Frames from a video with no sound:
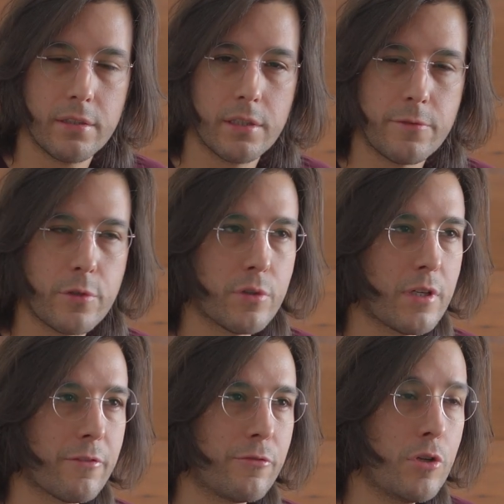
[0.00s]
gives you
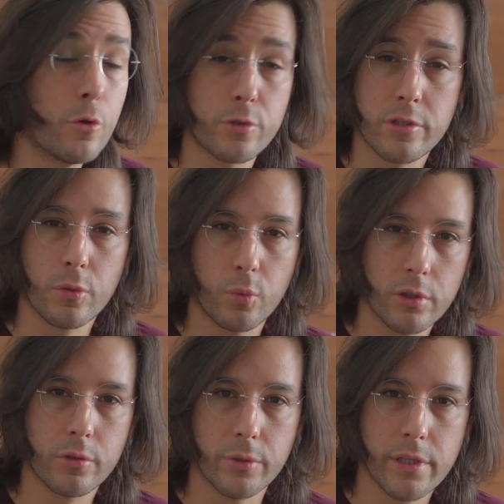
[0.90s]
enough notes to
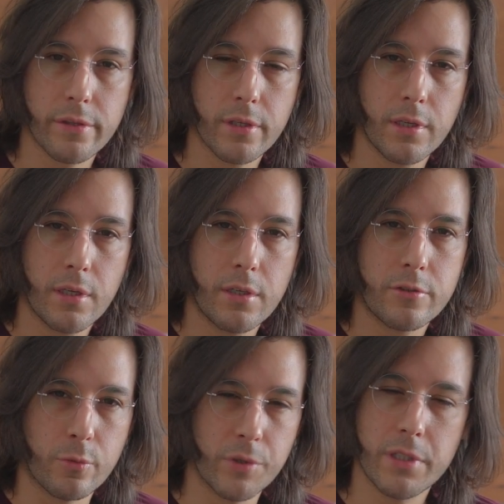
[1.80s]
work with,
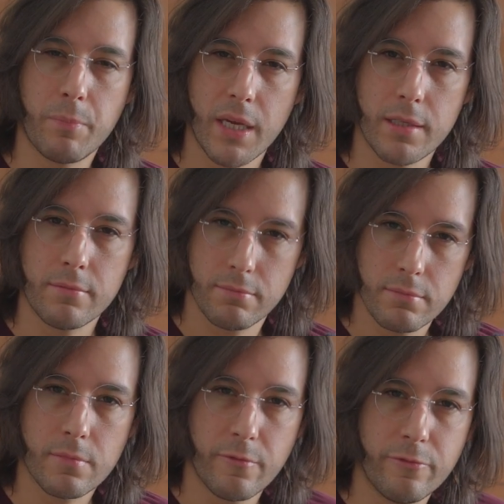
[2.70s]
to really paint
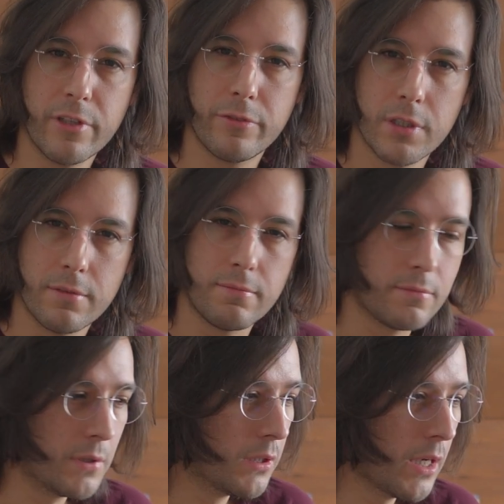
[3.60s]
vivid,
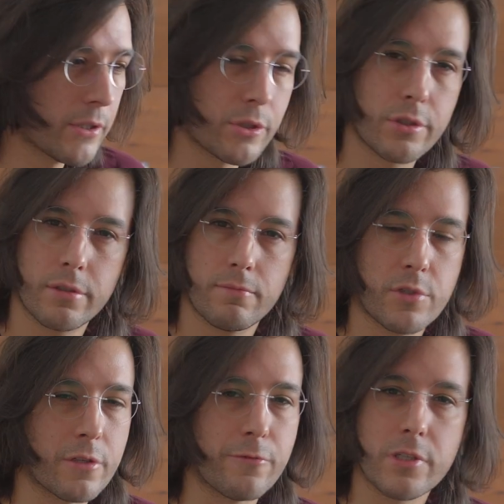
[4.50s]
lush,
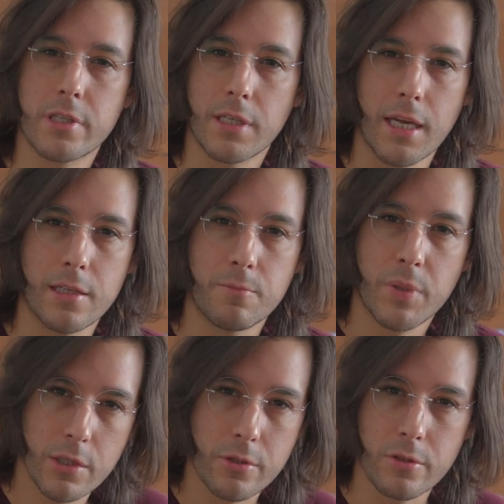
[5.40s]
sophisticated
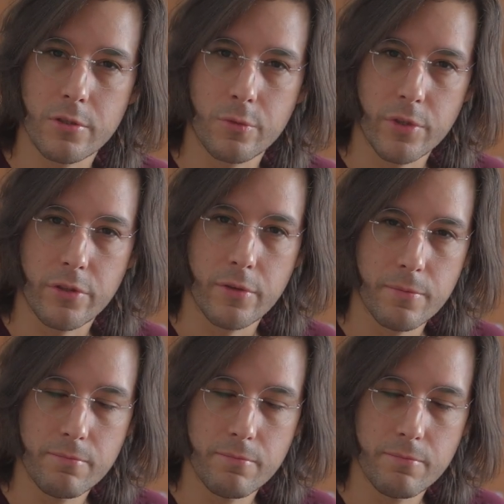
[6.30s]
pictures with the